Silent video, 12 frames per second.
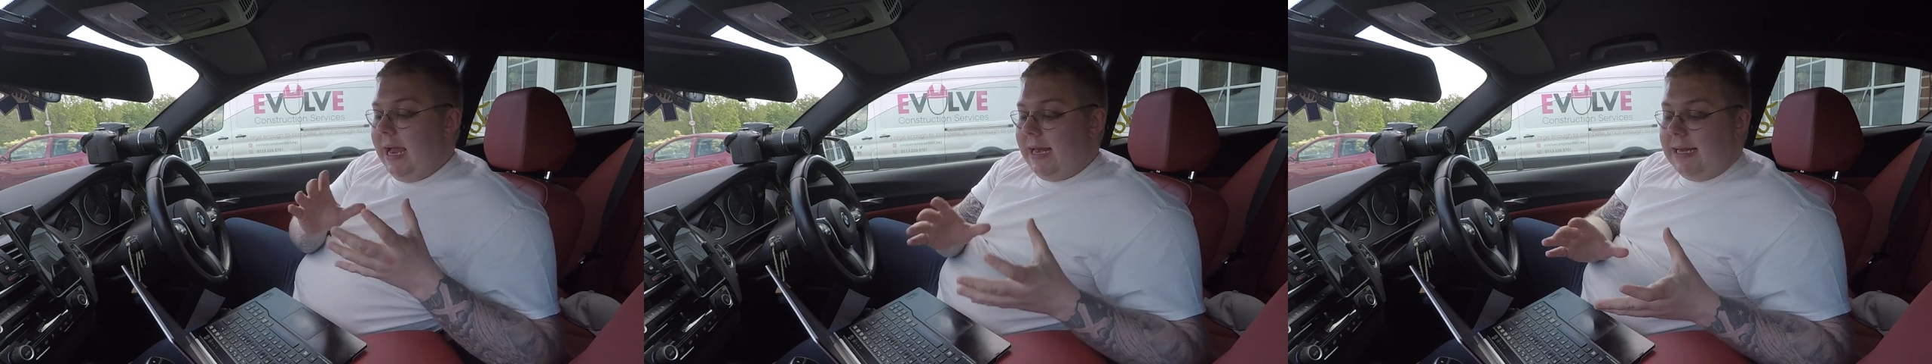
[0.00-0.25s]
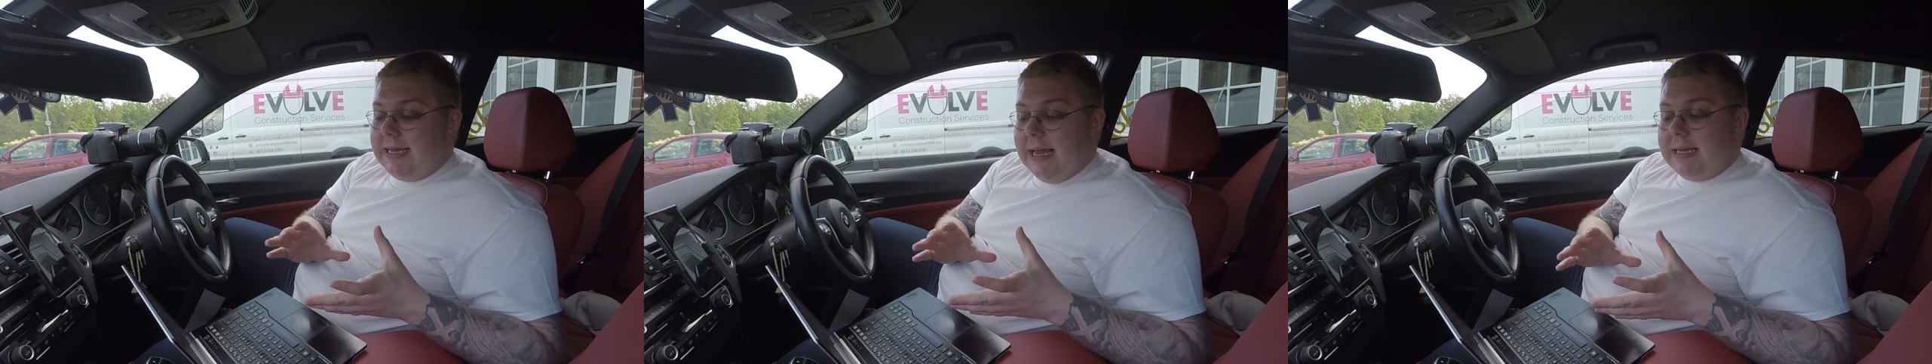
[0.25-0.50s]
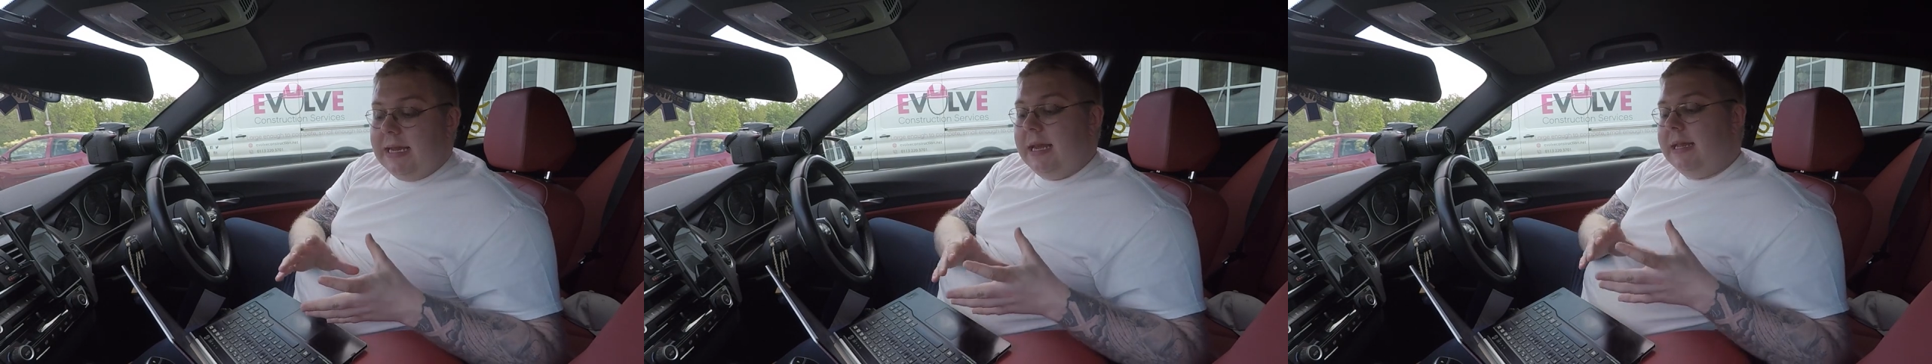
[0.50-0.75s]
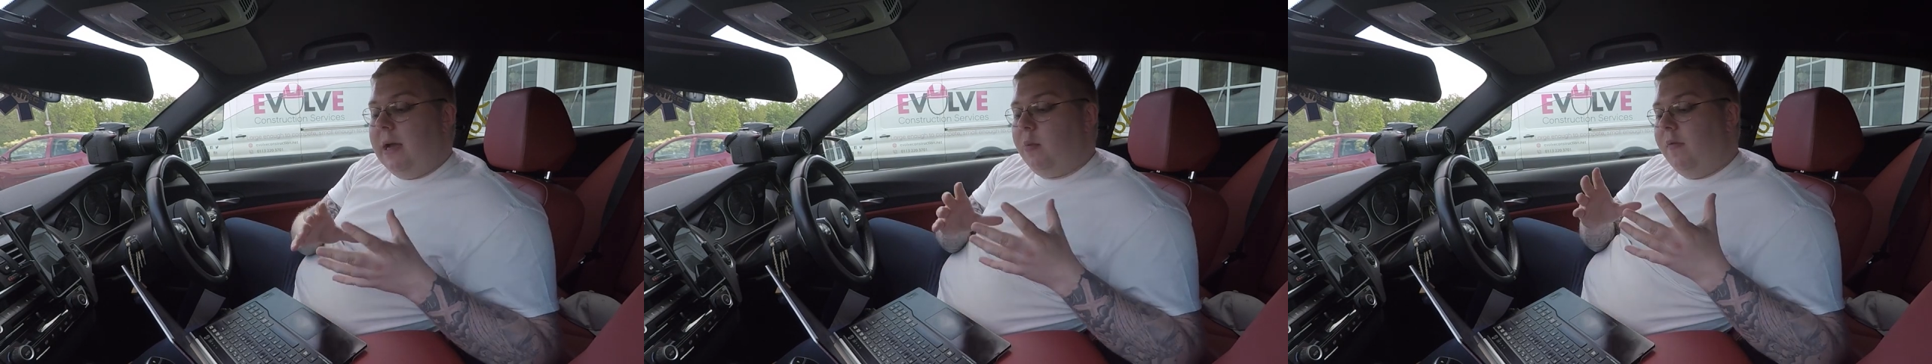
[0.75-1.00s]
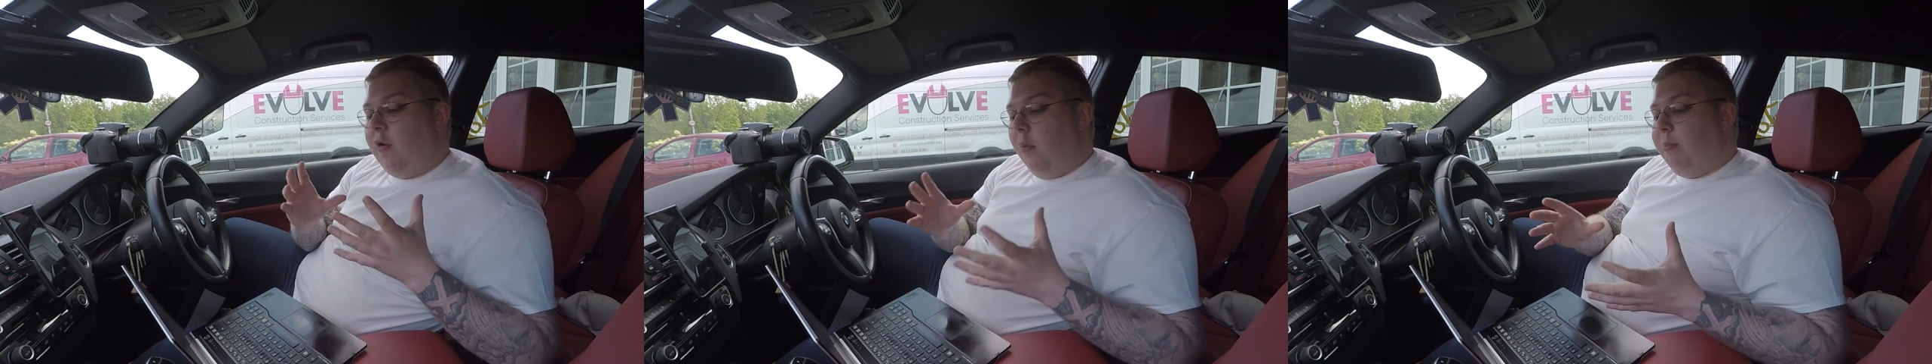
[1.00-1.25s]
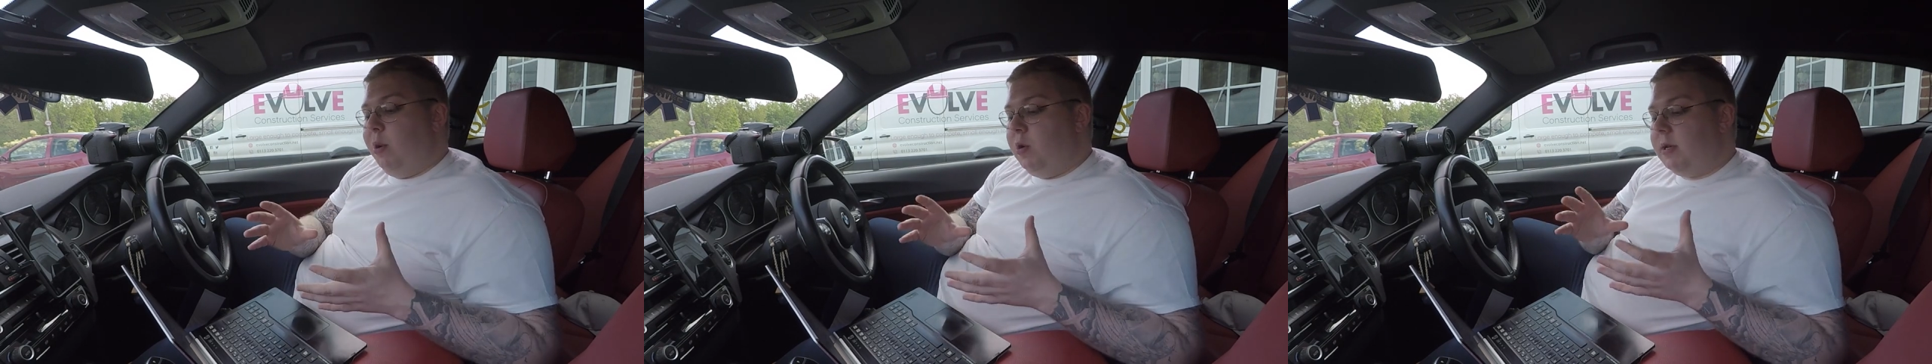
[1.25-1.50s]
and it says here that we've
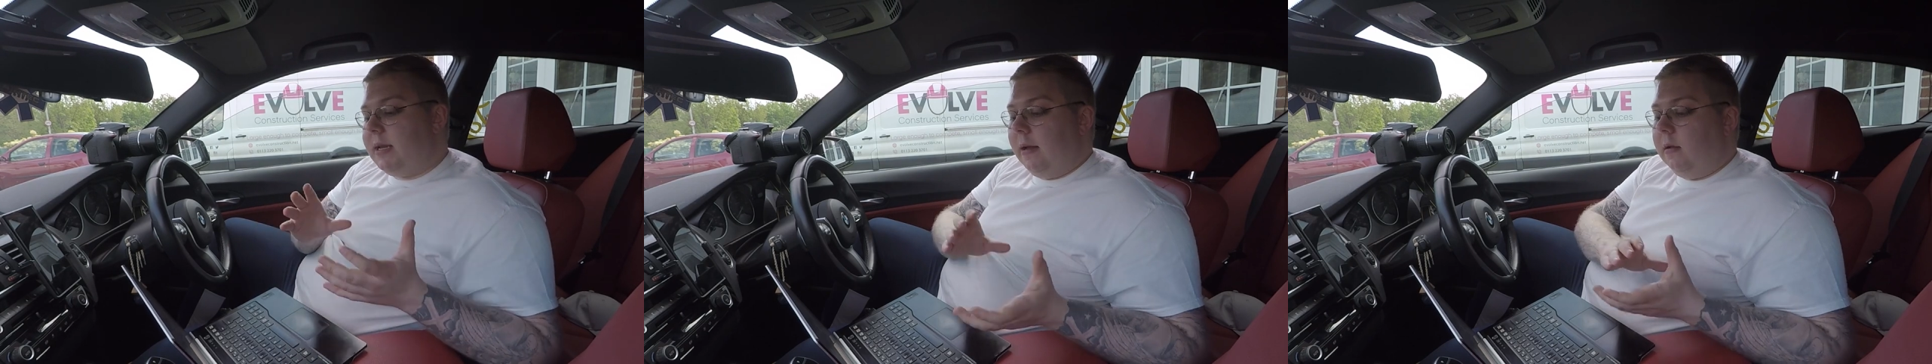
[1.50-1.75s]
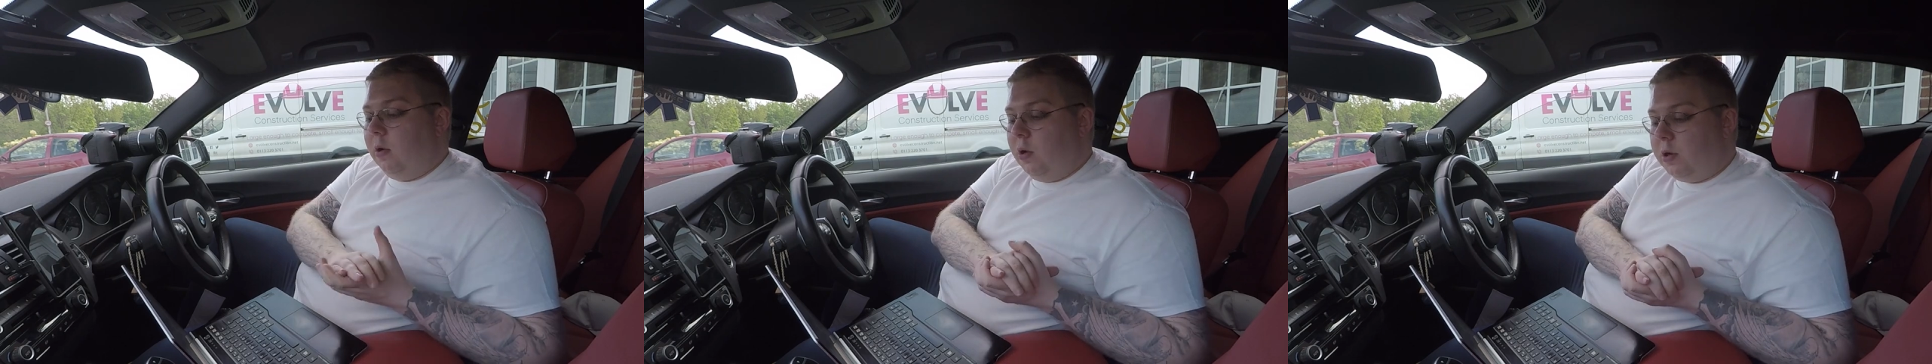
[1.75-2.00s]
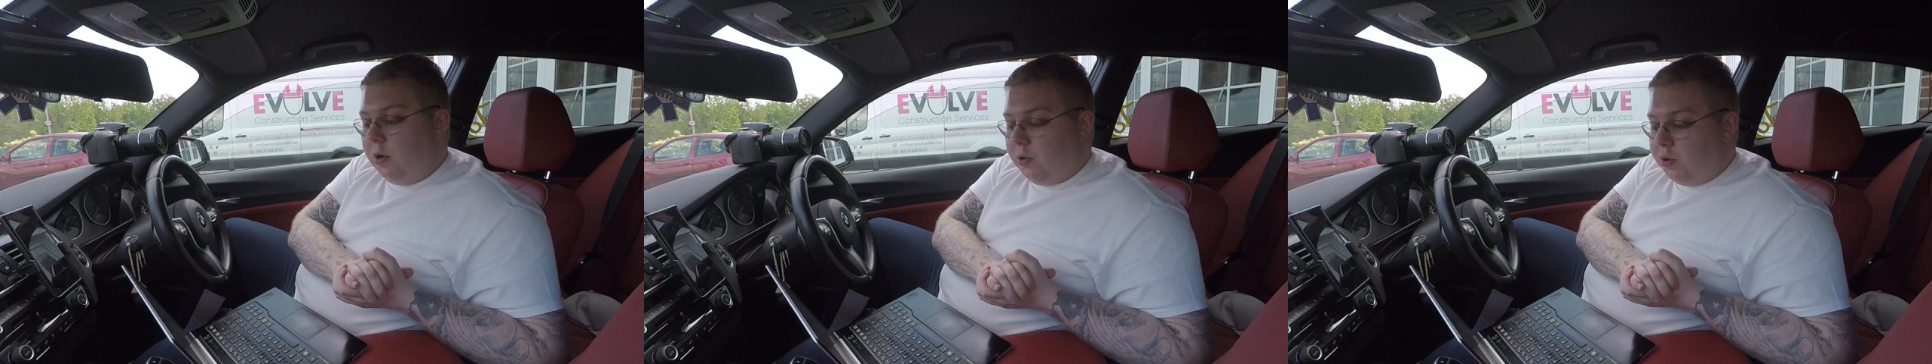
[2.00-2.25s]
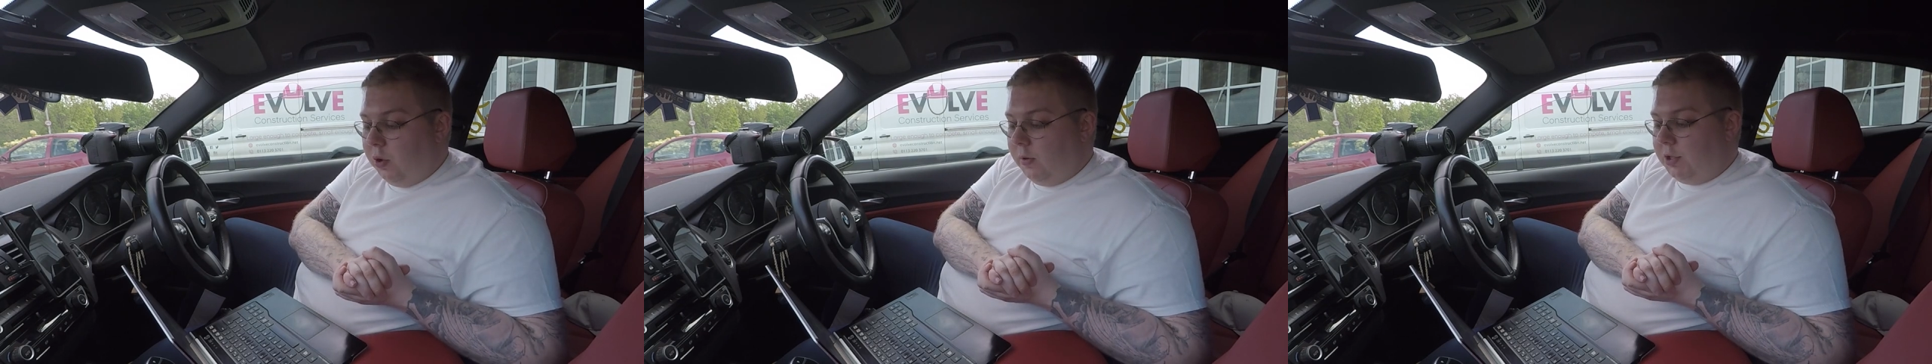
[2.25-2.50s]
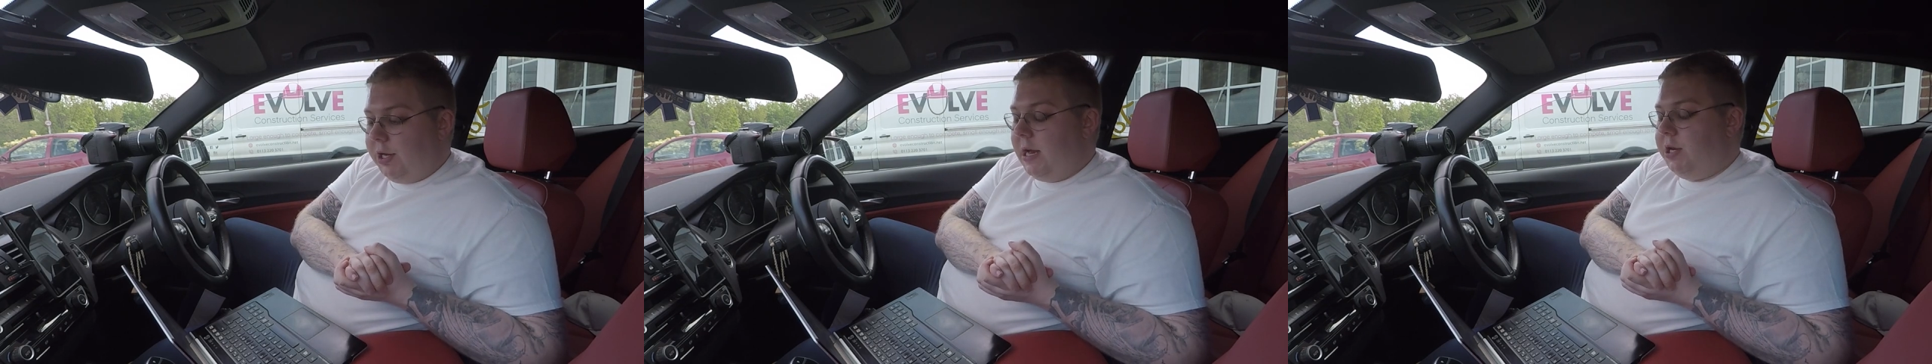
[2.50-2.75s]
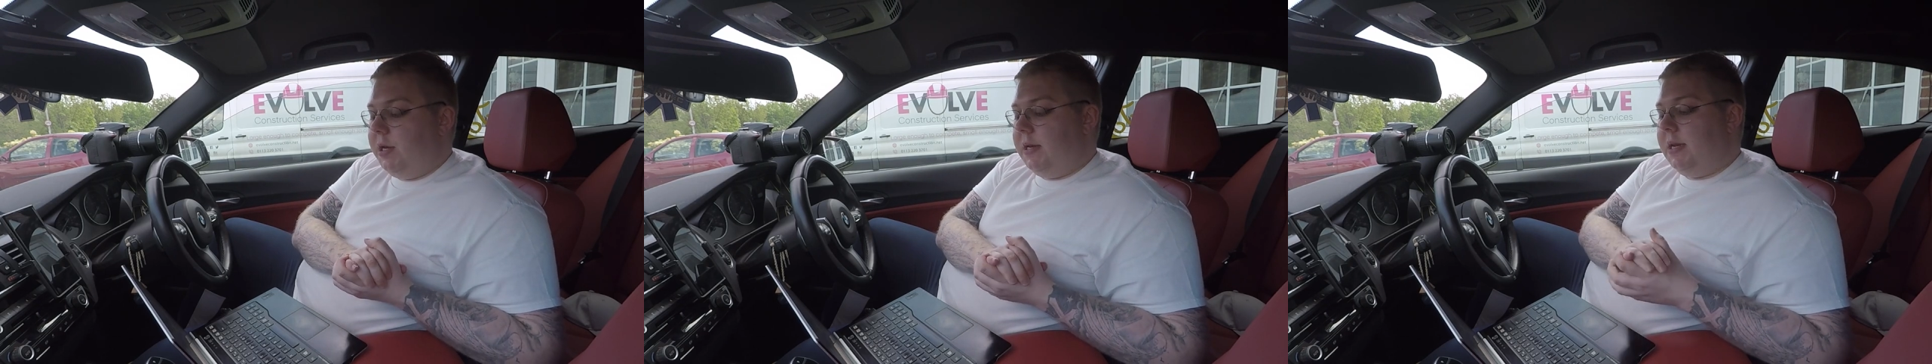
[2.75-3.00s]
got boost and load control
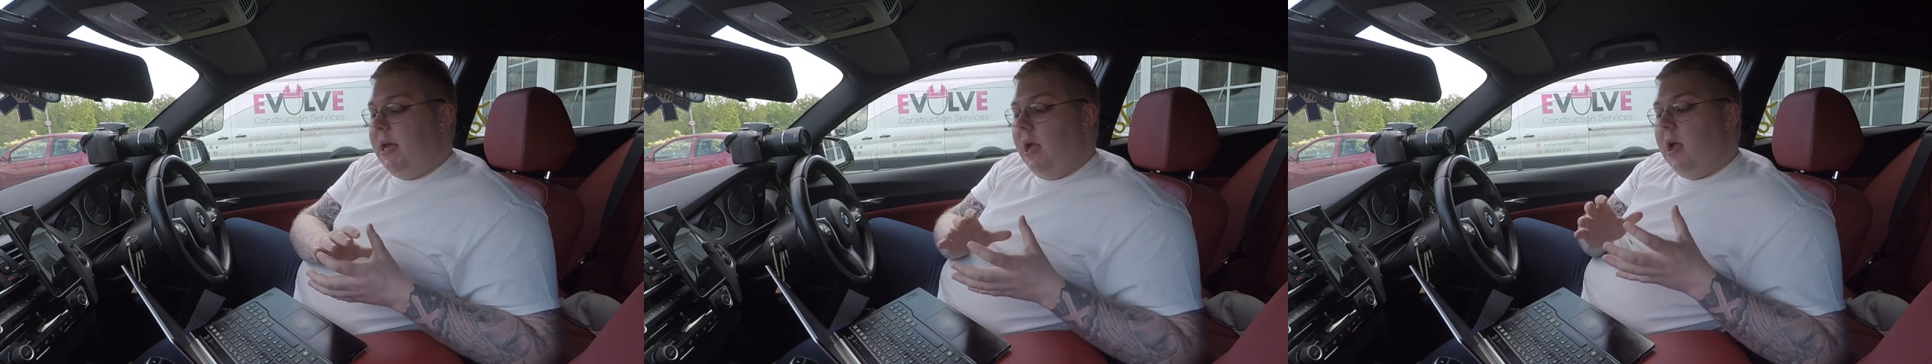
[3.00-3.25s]
changes.